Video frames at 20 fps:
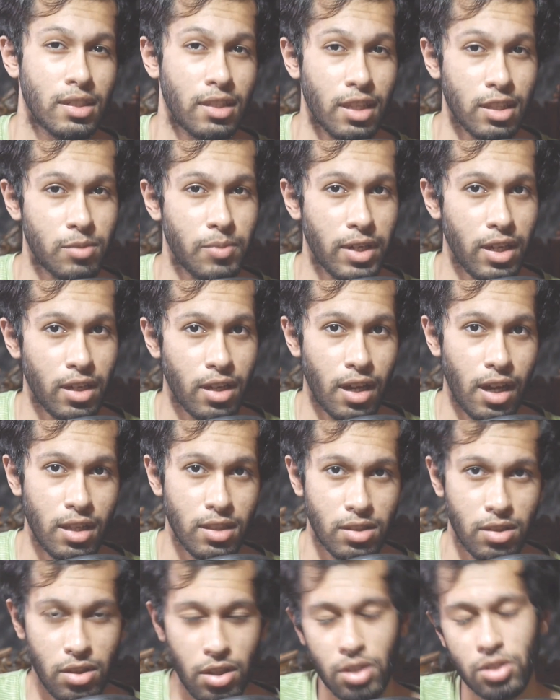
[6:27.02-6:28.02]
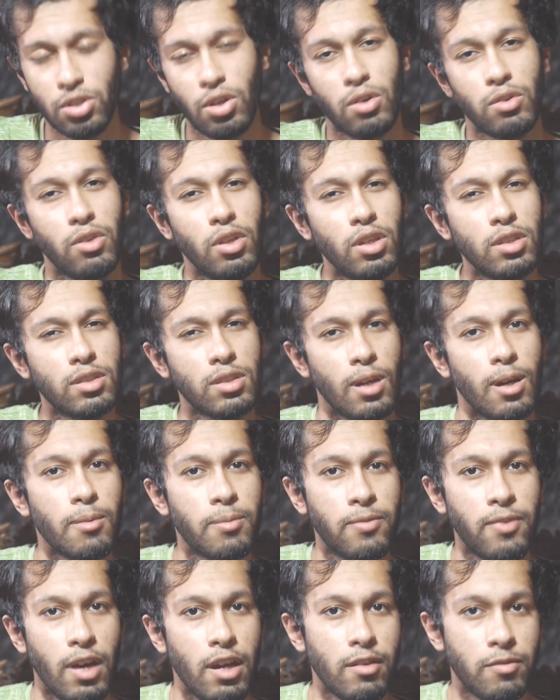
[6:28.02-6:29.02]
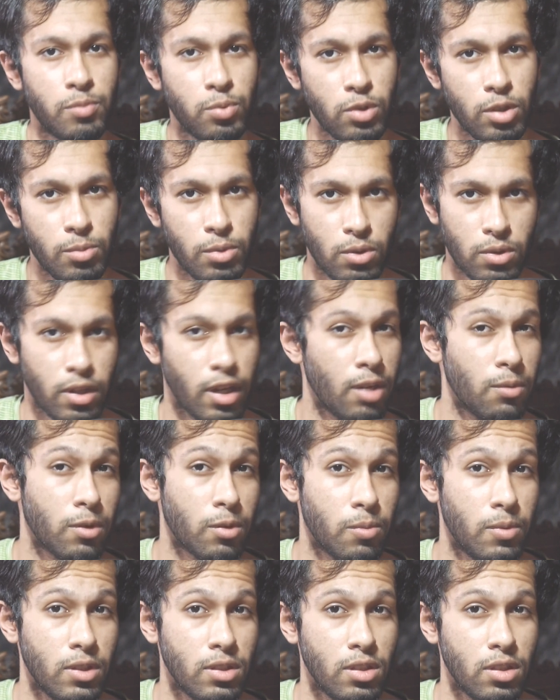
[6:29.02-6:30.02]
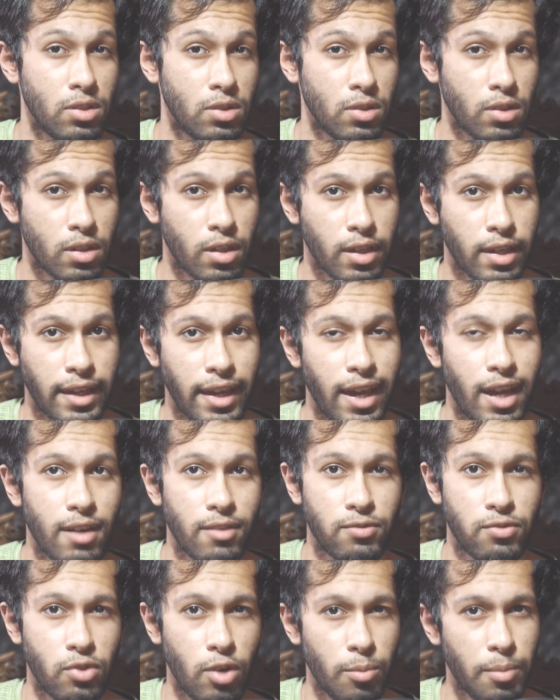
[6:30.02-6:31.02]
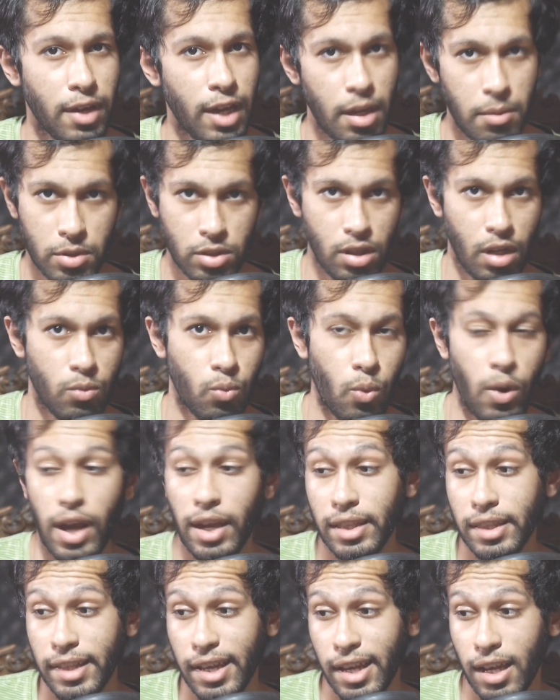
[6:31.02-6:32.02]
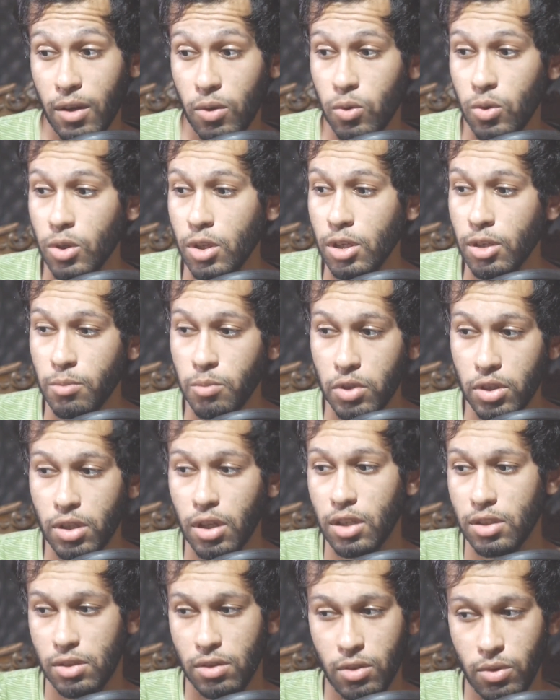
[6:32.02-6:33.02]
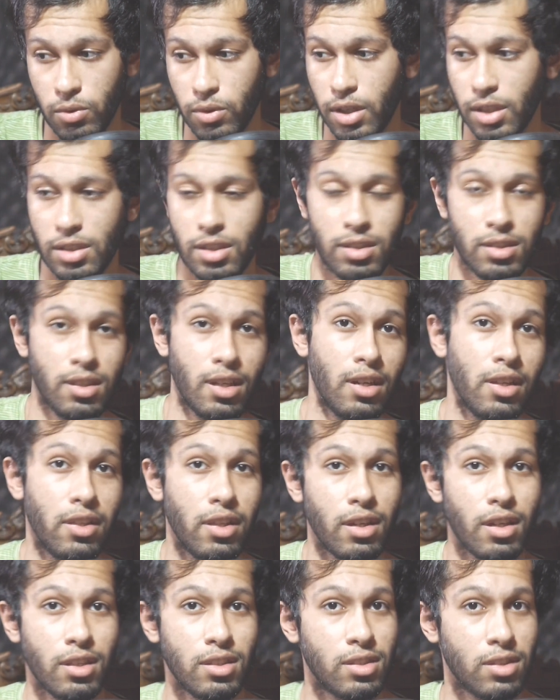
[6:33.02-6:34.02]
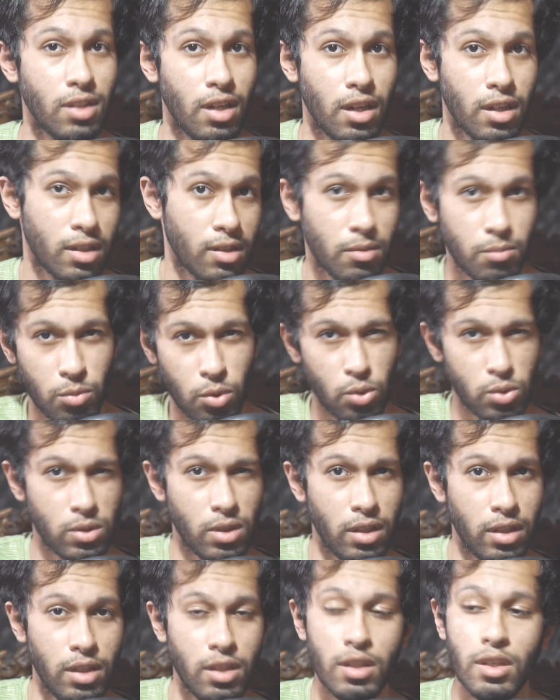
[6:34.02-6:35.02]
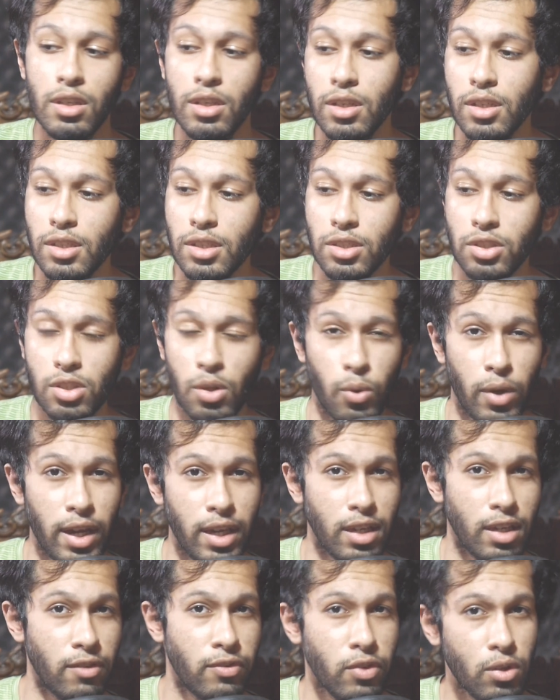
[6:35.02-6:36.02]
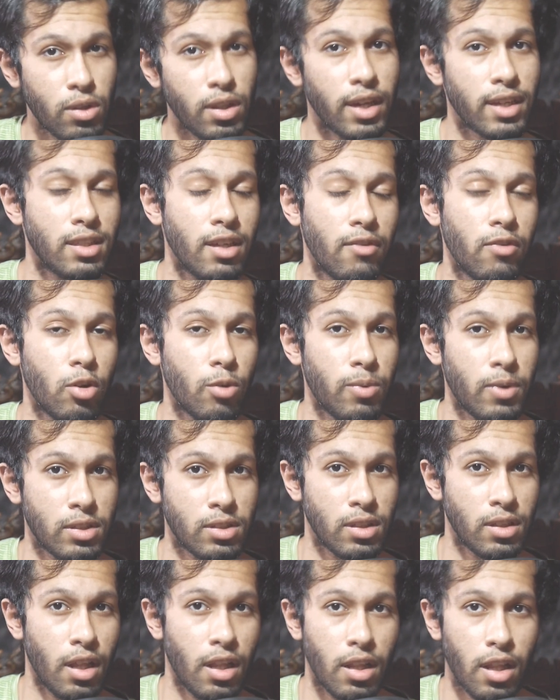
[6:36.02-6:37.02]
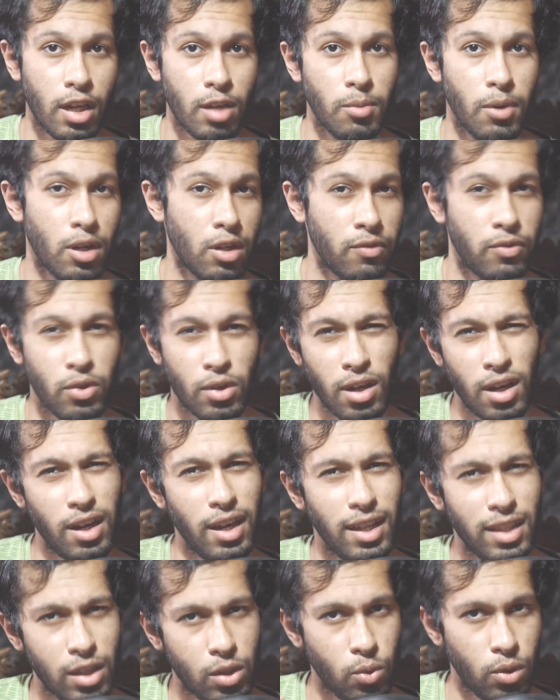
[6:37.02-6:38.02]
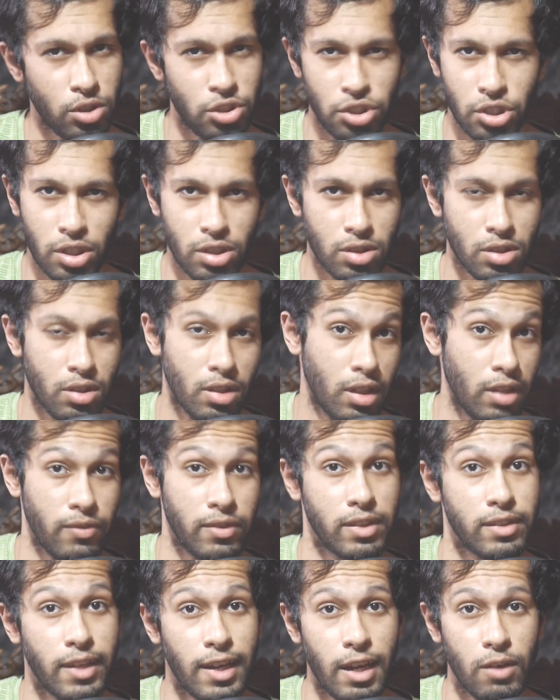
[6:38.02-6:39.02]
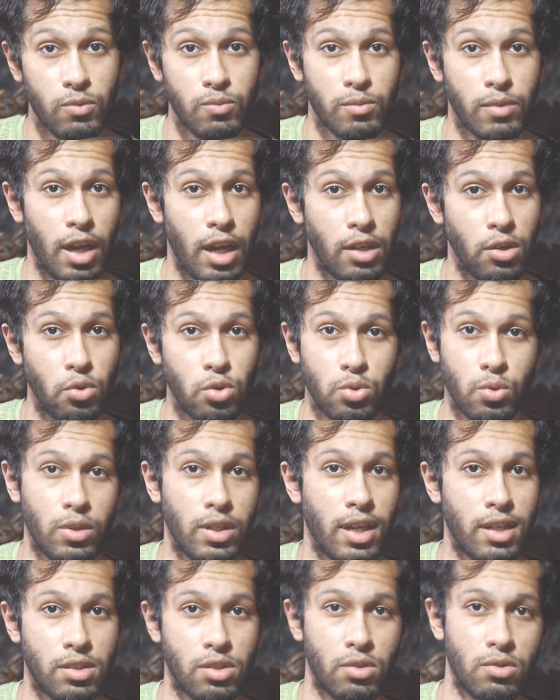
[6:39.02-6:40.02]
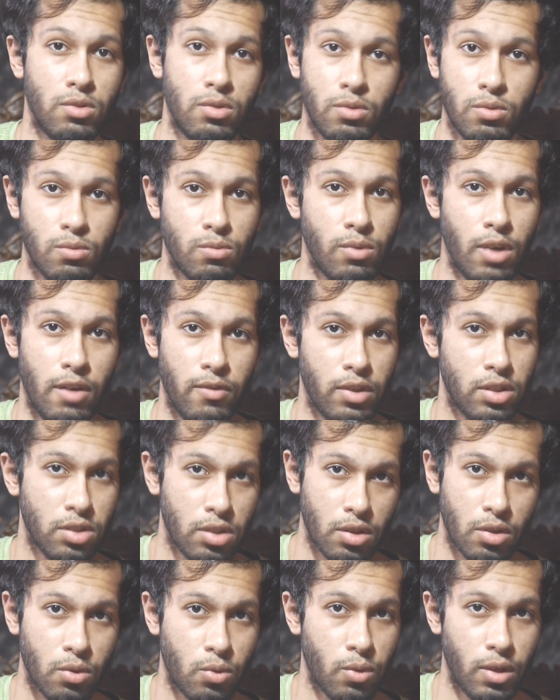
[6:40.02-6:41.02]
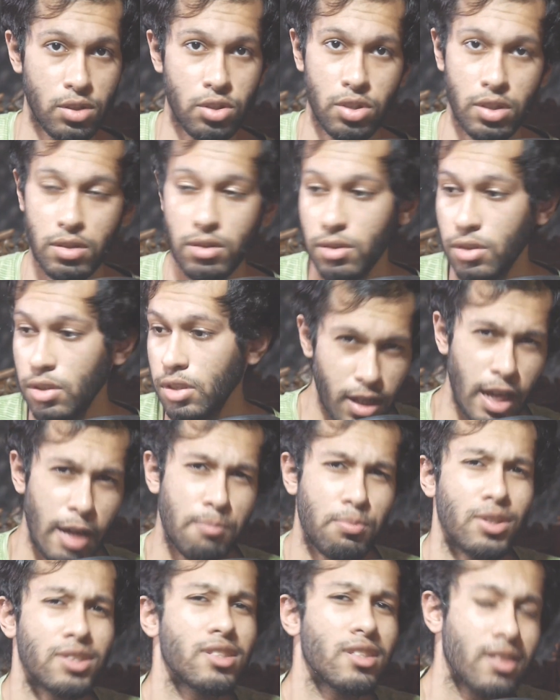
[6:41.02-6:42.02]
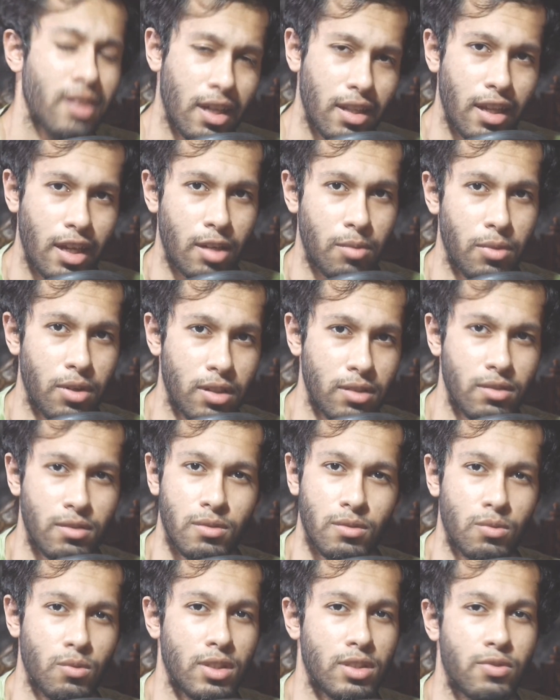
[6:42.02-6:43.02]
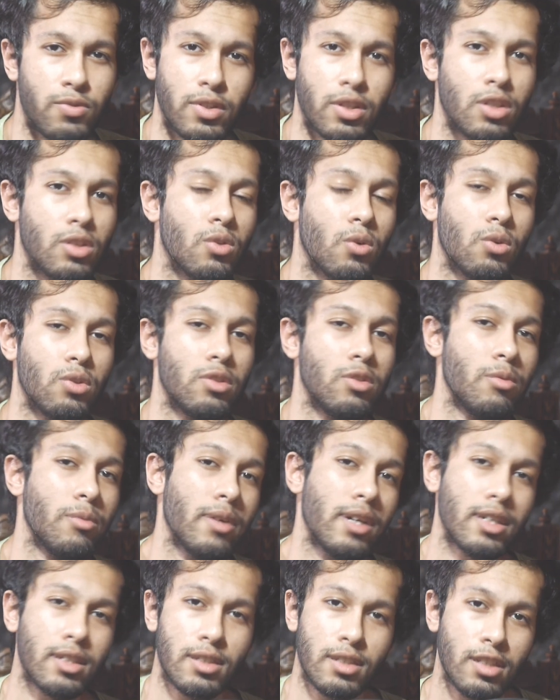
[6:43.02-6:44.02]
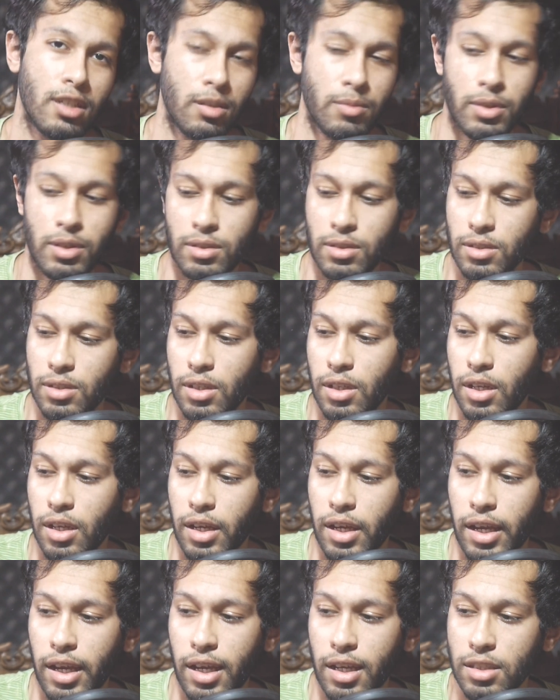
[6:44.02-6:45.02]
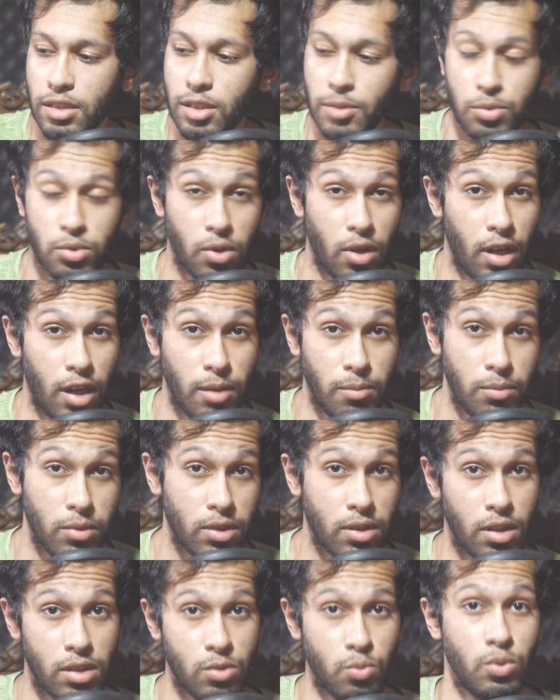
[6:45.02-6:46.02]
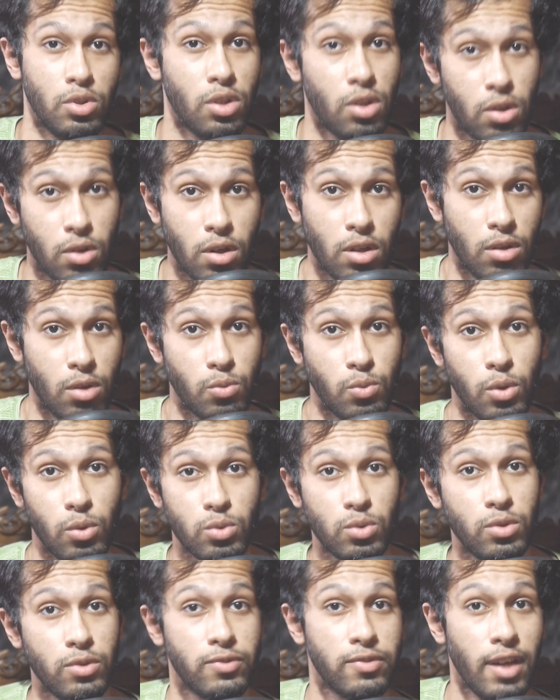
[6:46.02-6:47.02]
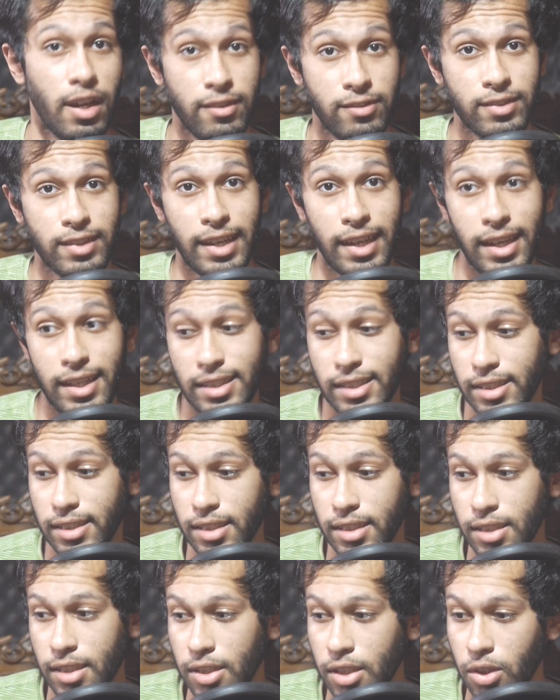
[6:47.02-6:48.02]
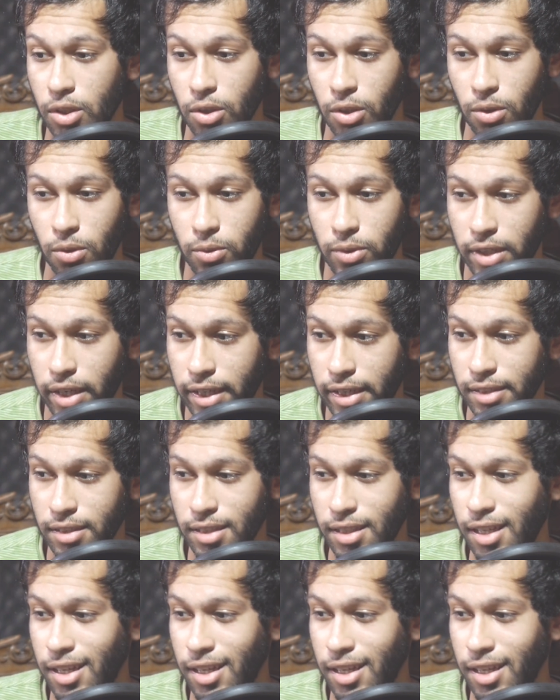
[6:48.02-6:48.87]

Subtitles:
that's been it, guys. These are the top 5 pre-built gaming PCs you can get from Amazon right now, because there isn't anything in stock mostly. So hey, if you like that video, press that like button. If you got any questions, leave it down. I usually answer to every single question. Pressing that like button, what's freaking holding you back? Come on. And subscribe, because we are on the road to 5K. Oh yeah.